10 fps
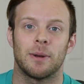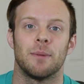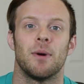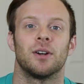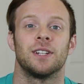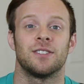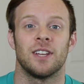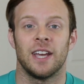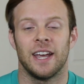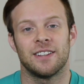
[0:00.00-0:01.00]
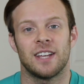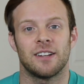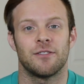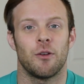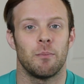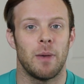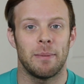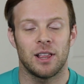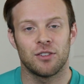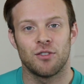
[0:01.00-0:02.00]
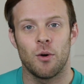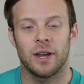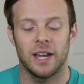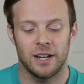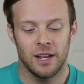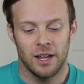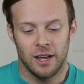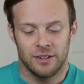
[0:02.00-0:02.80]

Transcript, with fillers: components instead of maybe throwing in